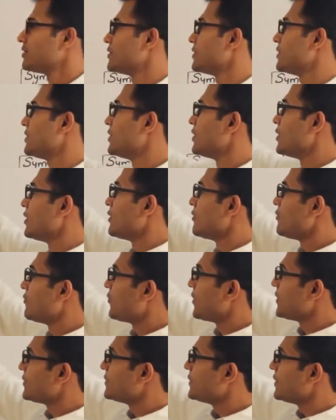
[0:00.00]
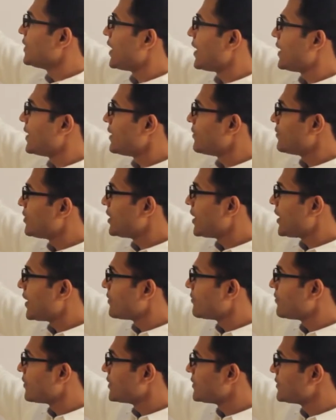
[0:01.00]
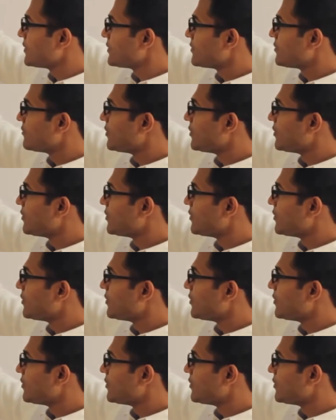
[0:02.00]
See, first the high level language